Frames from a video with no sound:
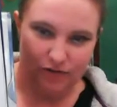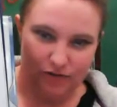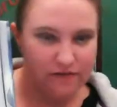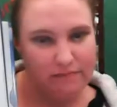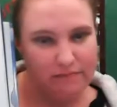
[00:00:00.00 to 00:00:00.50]

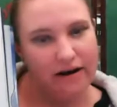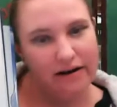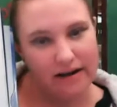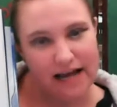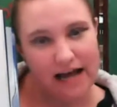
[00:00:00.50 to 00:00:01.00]
even the bear
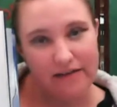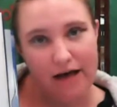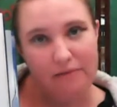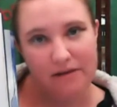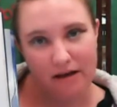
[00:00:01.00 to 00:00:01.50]
got to have a
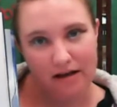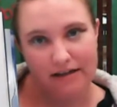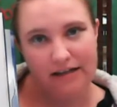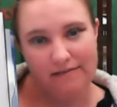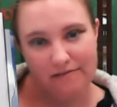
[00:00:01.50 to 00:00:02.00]
happy
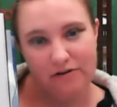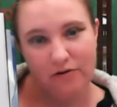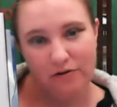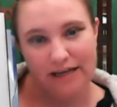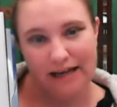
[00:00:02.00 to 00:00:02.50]
Hanukkah, even
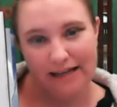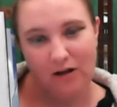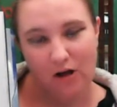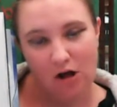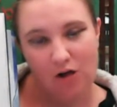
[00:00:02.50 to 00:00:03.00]
though he ate
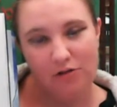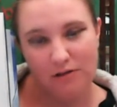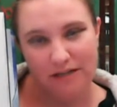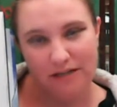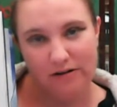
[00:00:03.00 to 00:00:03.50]
all those
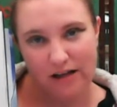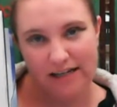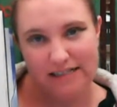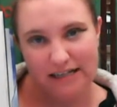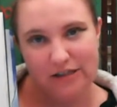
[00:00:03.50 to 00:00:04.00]
potato
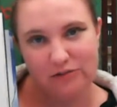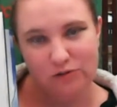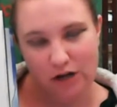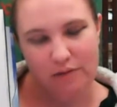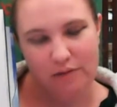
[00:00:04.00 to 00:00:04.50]
latkes that
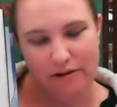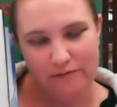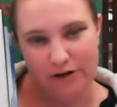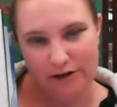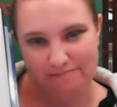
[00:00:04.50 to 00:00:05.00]
were not meant
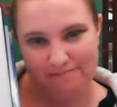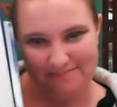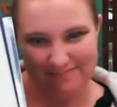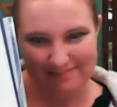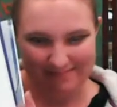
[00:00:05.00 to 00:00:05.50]
for him.
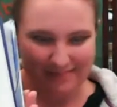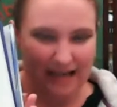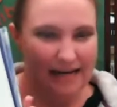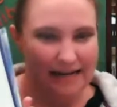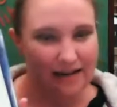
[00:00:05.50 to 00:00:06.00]

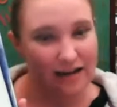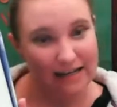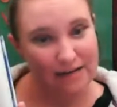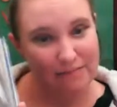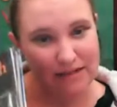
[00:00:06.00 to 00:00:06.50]
And he got to
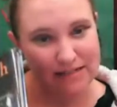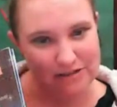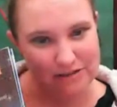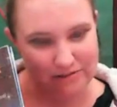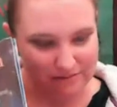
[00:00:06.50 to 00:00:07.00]
get a
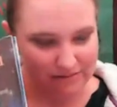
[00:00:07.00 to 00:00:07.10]
present, too.